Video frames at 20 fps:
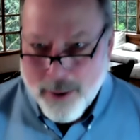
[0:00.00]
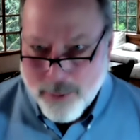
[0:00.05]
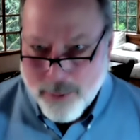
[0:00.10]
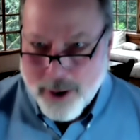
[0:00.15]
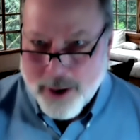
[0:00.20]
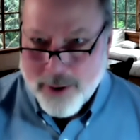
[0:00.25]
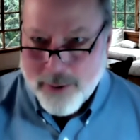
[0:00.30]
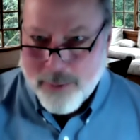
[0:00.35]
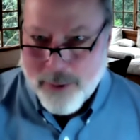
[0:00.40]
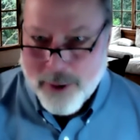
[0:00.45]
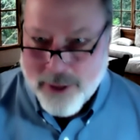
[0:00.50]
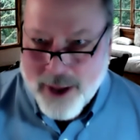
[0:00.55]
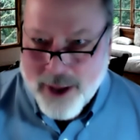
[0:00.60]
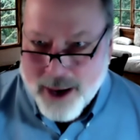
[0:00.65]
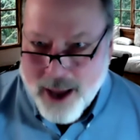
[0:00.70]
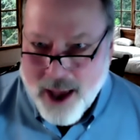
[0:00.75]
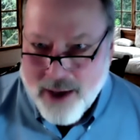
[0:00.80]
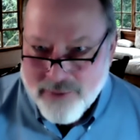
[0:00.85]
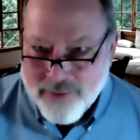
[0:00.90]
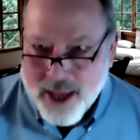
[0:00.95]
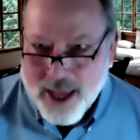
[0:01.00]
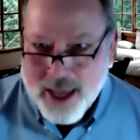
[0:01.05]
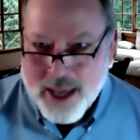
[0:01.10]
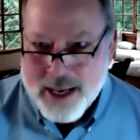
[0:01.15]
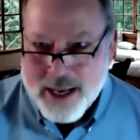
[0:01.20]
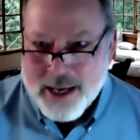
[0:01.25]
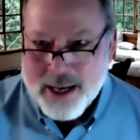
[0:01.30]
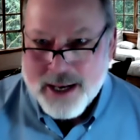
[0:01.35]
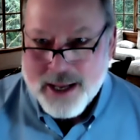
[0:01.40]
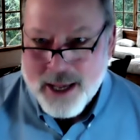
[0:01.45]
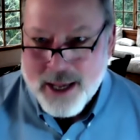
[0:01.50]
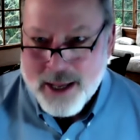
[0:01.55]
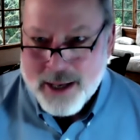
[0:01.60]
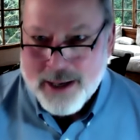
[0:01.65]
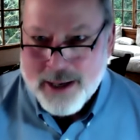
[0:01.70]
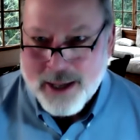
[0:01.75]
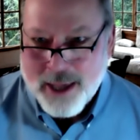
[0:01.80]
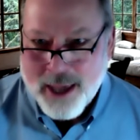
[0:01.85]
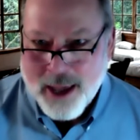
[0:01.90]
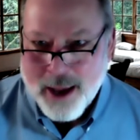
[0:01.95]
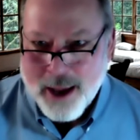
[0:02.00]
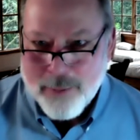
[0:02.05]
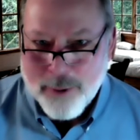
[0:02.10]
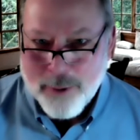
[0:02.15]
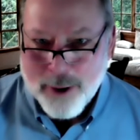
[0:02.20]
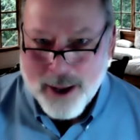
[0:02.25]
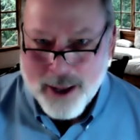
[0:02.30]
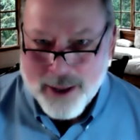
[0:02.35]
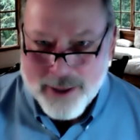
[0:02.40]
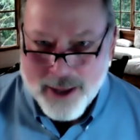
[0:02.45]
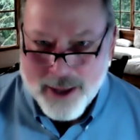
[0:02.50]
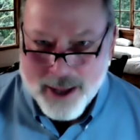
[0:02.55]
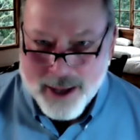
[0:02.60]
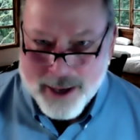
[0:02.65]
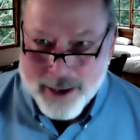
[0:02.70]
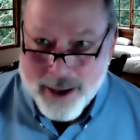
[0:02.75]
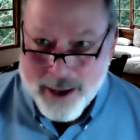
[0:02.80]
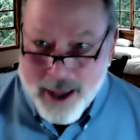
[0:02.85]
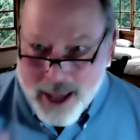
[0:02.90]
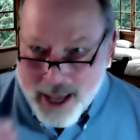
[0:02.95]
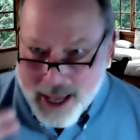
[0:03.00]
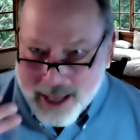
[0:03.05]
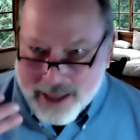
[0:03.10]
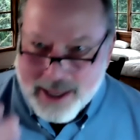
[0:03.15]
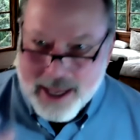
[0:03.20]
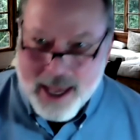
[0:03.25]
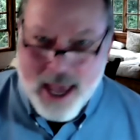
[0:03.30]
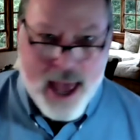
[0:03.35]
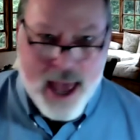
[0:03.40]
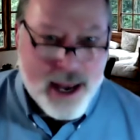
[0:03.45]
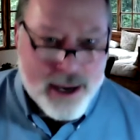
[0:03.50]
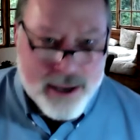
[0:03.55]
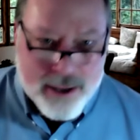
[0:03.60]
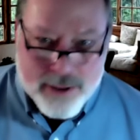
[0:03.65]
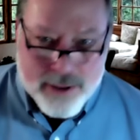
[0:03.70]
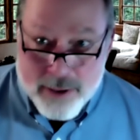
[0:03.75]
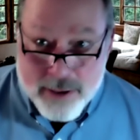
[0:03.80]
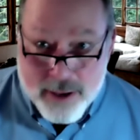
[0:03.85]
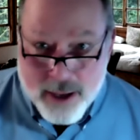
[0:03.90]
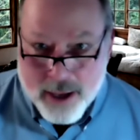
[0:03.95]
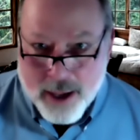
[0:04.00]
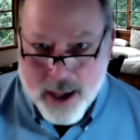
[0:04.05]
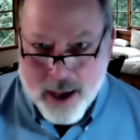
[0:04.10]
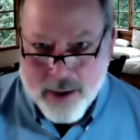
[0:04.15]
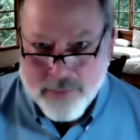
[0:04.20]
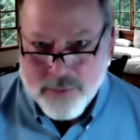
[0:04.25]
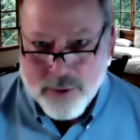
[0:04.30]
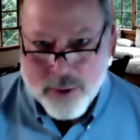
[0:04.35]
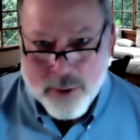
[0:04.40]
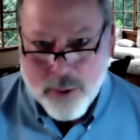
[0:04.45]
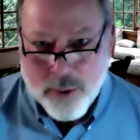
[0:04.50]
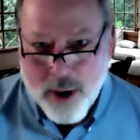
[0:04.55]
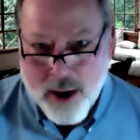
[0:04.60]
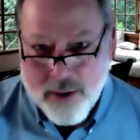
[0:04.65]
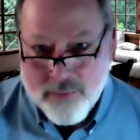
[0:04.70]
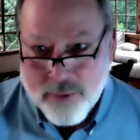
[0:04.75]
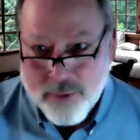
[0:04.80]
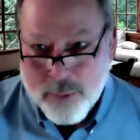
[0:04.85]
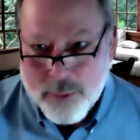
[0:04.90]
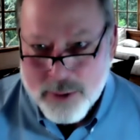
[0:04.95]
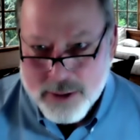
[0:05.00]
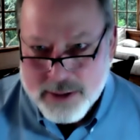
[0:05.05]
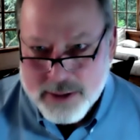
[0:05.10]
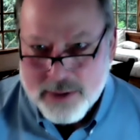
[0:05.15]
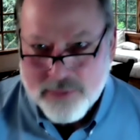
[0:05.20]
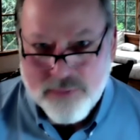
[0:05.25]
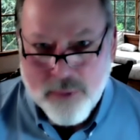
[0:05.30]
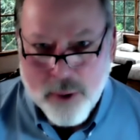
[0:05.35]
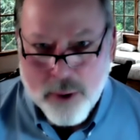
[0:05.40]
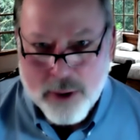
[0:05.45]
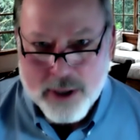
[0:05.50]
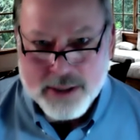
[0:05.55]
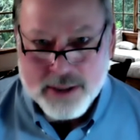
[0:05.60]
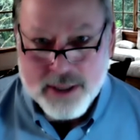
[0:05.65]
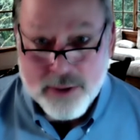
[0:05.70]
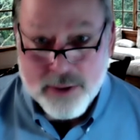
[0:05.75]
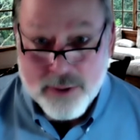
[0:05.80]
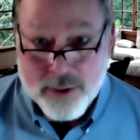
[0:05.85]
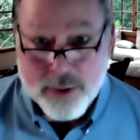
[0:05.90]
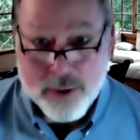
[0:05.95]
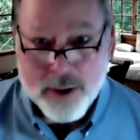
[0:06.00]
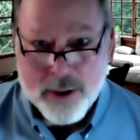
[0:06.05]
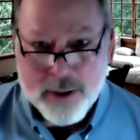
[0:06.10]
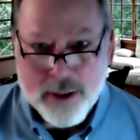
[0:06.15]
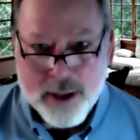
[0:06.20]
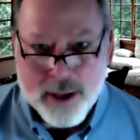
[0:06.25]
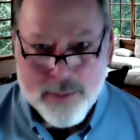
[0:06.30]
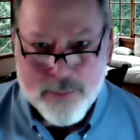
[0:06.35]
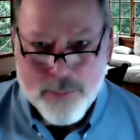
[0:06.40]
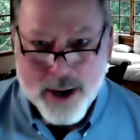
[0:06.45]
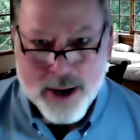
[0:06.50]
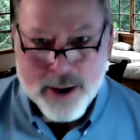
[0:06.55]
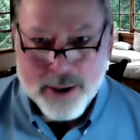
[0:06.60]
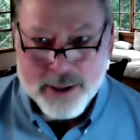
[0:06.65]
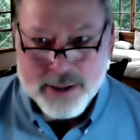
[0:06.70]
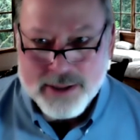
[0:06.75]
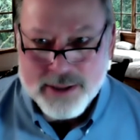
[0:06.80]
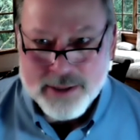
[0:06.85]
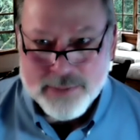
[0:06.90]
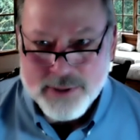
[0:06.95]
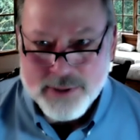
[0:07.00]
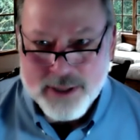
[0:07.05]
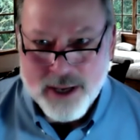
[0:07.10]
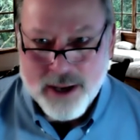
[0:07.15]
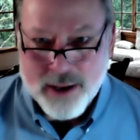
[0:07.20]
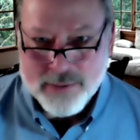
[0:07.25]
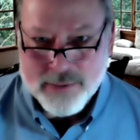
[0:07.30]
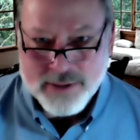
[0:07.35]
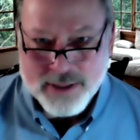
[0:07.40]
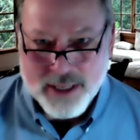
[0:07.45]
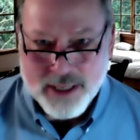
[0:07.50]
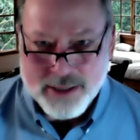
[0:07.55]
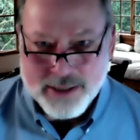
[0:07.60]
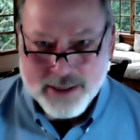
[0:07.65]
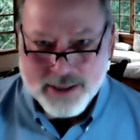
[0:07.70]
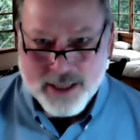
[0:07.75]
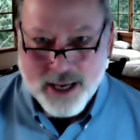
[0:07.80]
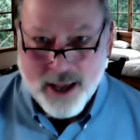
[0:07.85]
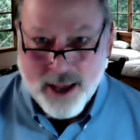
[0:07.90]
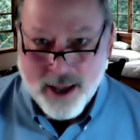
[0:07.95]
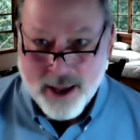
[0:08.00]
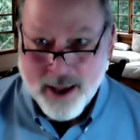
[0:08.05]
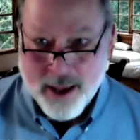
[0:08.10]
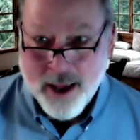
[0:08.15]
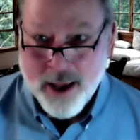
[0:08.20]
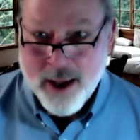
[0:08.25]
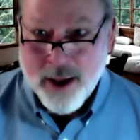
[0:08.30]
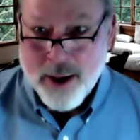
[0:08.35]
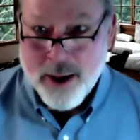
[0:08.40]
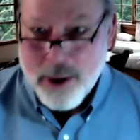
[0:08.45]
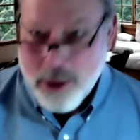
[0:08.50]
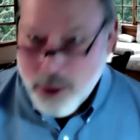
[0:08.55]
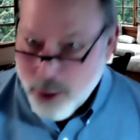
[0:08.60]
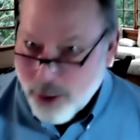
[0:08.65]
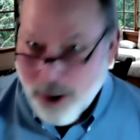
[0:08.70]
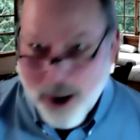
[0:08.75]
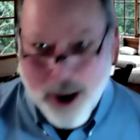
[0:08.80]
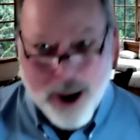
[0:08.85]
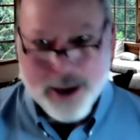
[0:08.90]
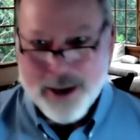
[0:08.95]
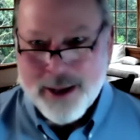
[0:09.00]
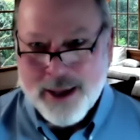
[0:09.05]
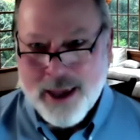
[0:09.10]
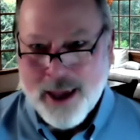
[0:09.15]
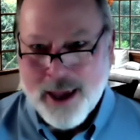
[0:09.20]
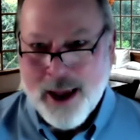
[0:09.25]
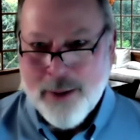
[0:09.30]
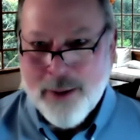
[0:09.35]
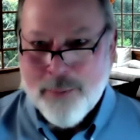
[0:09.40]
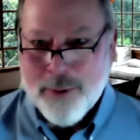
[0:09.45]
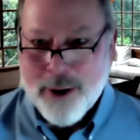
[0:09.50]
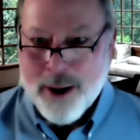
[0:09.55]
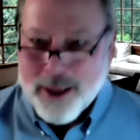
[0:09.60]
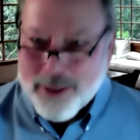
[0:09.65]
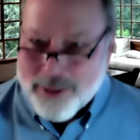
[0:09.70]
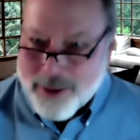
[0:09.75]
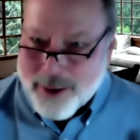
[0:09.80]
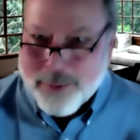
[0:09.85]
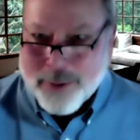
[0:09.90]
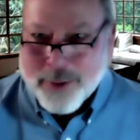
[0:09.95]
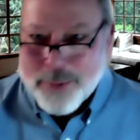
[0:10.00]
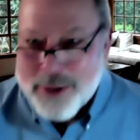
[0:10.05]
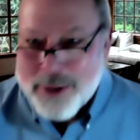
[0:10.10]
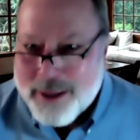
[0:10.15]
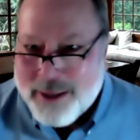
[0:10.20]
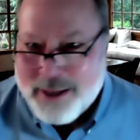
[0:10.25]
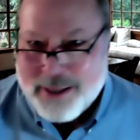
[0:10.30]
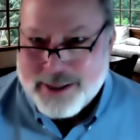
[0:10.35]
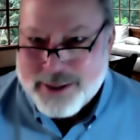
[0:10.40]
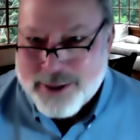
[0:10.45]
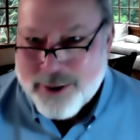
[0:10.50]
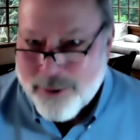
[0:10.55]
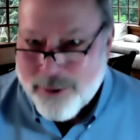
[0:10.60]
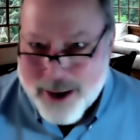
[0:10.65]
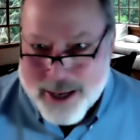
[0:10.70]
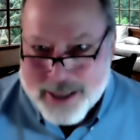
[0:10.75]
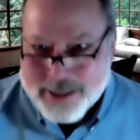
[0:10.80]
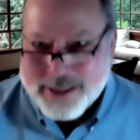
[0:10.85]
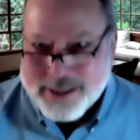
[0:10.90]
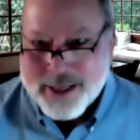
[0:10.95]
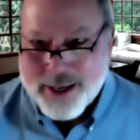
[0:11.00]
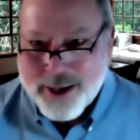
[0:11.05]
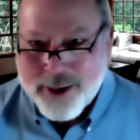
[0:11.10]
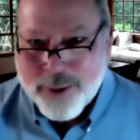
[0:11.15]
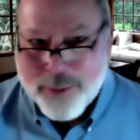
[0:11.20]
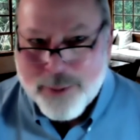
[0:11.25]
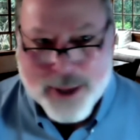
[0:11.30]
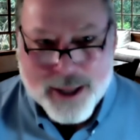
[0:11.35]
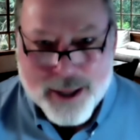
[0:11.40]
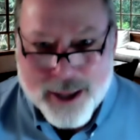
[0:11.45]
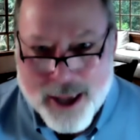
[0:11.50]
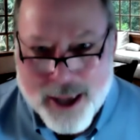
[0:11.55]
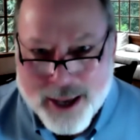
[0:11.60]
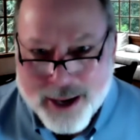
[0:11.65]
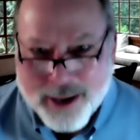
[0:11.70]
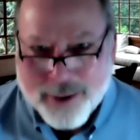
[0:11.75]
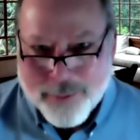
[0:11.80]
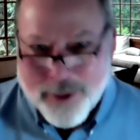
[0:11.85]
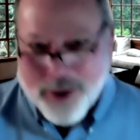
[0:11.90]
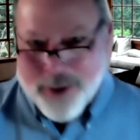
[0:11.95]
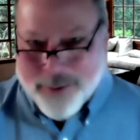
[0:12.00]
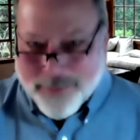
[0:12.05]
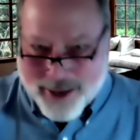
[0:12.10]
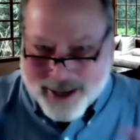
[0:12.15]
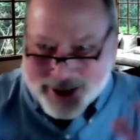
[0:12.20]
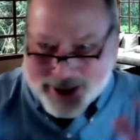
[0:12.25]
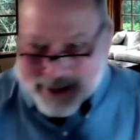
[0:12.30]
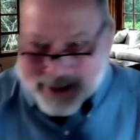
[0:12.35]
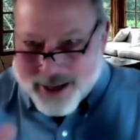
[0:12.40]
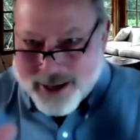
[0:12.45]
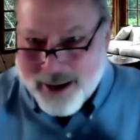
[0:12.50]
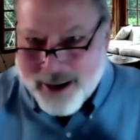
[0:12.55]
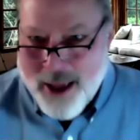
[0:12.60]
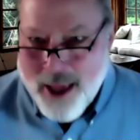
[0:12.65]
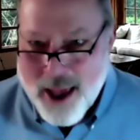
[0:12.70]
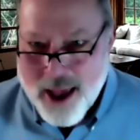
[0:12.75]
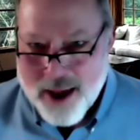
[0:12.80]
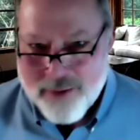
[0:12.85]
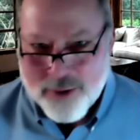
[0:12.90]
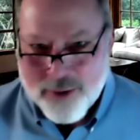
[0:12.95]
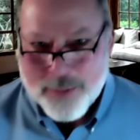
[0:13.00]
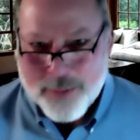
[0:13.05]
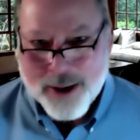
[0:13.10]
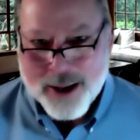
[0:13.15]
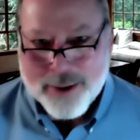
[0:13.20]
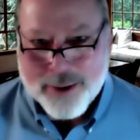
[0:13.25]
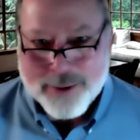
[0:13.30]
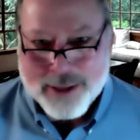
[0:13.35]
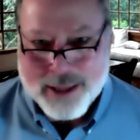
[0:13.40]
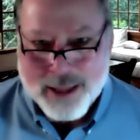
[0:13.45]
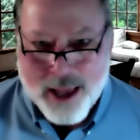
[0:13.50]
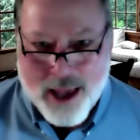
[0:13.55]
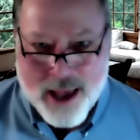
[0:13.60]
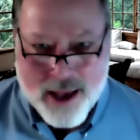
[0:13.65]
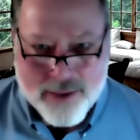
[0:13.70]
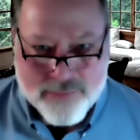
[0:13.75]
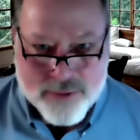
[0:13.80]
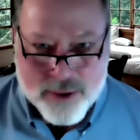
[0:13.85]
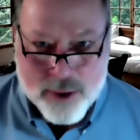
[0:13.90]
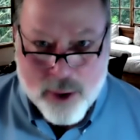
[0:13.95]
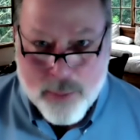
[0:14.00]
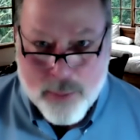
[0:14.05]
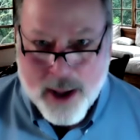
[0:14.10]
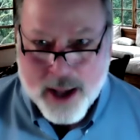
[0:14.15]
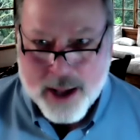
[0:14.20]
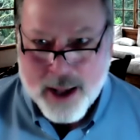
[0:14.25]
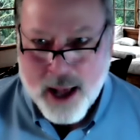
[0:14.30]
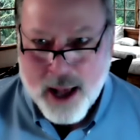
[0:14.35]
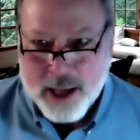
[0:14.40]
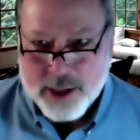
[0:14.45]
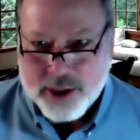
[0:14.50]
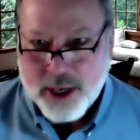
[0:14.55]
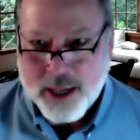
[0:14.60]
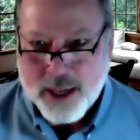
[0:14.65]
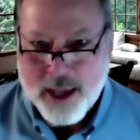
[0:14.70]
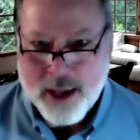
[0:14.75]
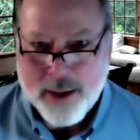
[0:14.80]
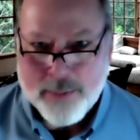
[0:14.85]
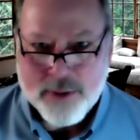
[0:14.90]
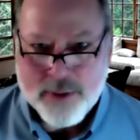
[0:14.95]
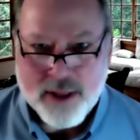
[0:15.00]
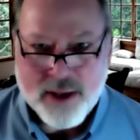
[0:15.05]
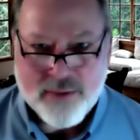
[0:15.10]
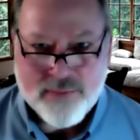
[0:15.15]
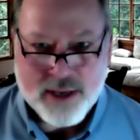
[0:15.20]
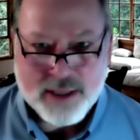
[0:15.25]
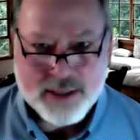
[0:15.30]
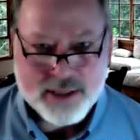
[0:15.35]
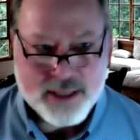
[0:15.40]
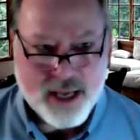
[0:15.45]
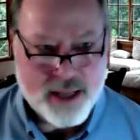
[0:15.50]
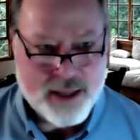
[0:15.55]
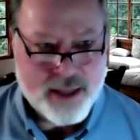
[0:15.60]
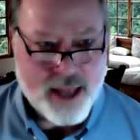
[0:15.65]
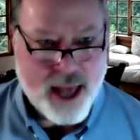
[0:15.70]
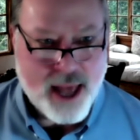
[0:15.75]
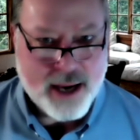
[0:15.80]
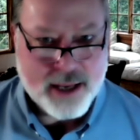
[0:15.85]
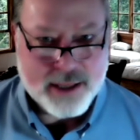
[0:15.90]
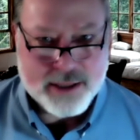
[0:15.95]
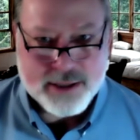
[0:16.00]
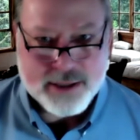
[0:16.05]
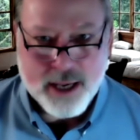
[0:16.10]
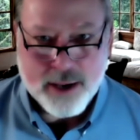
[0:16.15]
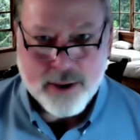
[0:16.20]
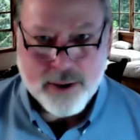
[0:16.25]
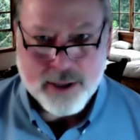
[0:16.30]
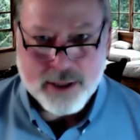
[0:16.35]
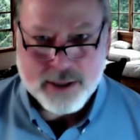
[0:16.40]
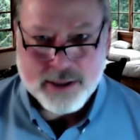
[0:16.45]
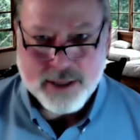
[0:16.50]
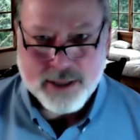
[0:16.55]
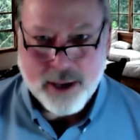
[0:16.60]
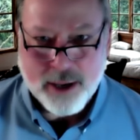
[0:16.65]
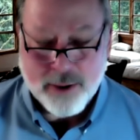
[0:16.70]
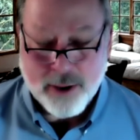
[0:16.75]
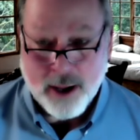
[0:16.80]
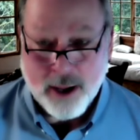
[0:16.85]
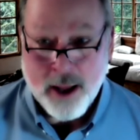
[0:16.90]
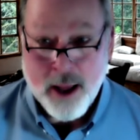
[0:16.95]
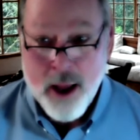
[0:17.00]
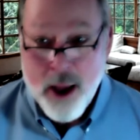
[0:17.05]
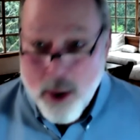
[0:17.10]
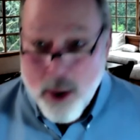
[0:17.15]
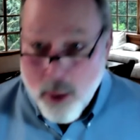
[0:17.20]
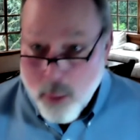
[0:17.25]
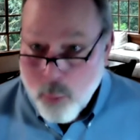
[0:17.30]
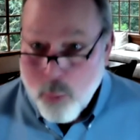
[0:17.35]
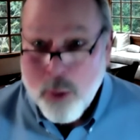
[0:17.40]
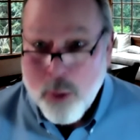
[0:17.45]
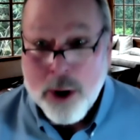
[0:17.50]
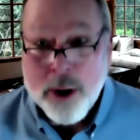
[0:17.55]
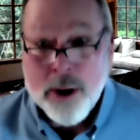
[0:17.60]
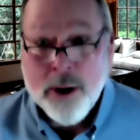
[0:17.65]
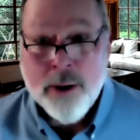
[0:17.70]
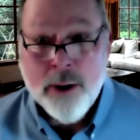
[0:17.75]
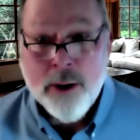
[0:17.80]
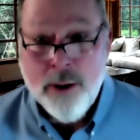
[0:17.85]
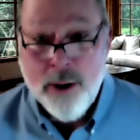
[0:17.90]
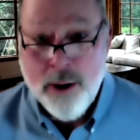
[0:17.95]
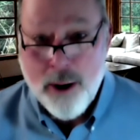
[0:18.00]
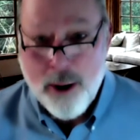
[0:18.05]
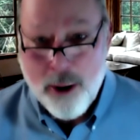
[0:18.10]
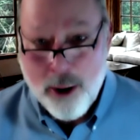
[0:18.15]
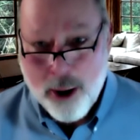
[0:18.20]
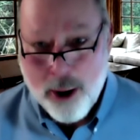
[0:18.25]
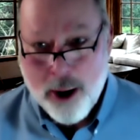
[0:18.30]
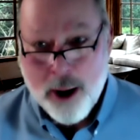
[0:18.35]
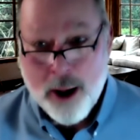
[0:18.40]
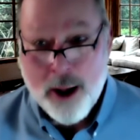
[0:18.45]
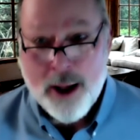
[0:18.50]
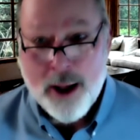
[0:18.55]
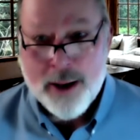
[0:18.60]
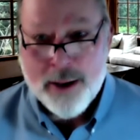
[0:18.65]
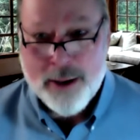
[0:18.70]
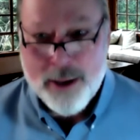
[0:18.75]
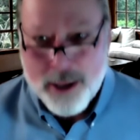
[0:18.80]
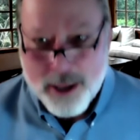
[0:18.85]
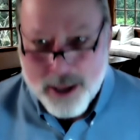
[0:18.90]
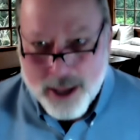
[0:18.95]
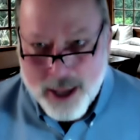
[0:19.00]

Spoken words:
where they'd have a hidden camera. And then at the end of the thing, after whoever was the focus had thoroughly embarrassed themselves, they'd say, "You're on camera." And there would be this crazy, humiliating moment, and everybody would laugh and, "Oh my gosh, I can't believe I said that," et cetera, et cetera. We're on